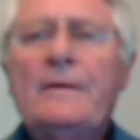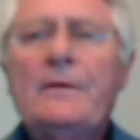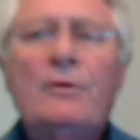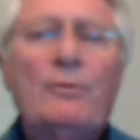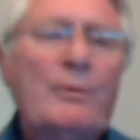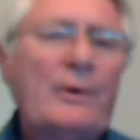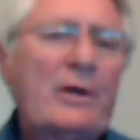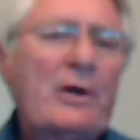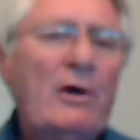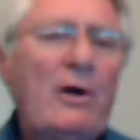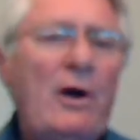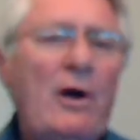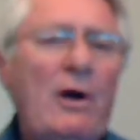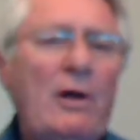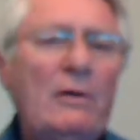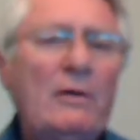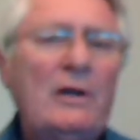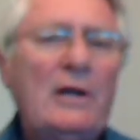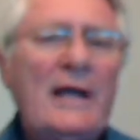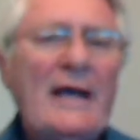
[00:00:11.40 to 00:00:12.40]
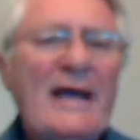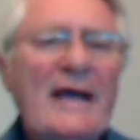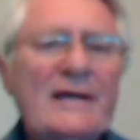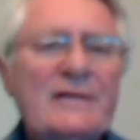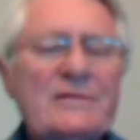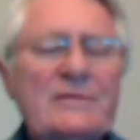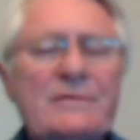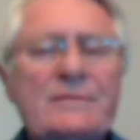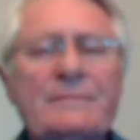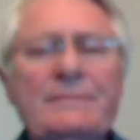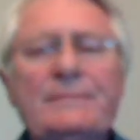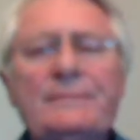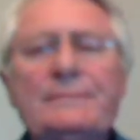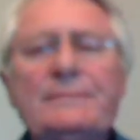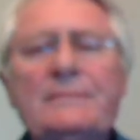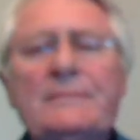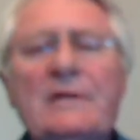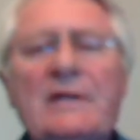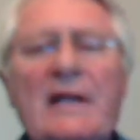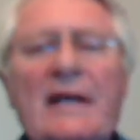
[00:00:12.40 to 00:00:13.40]
You'll recall the last
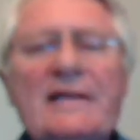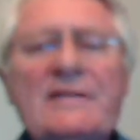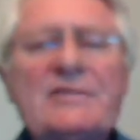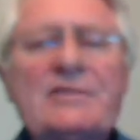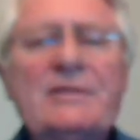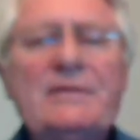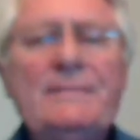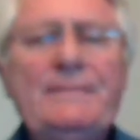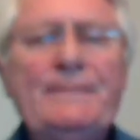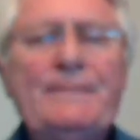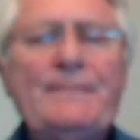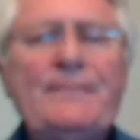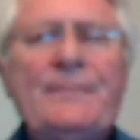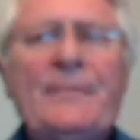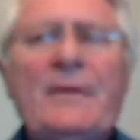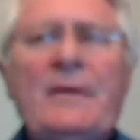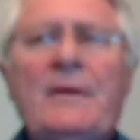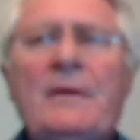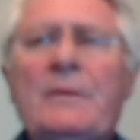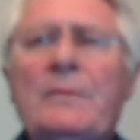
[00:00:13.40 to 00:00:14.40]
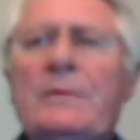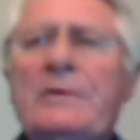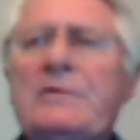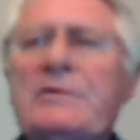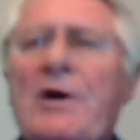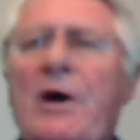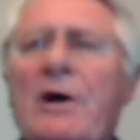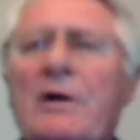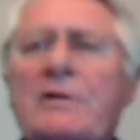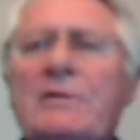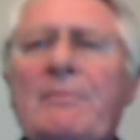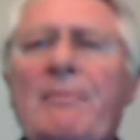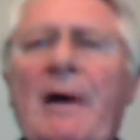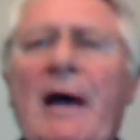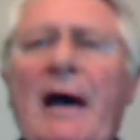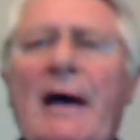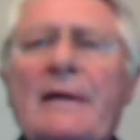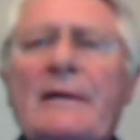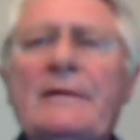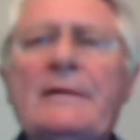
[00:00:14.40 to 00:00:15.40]
lesson we talked
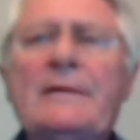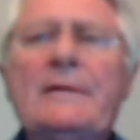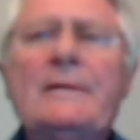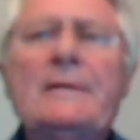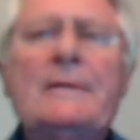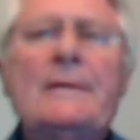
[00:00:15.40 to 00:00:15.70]
about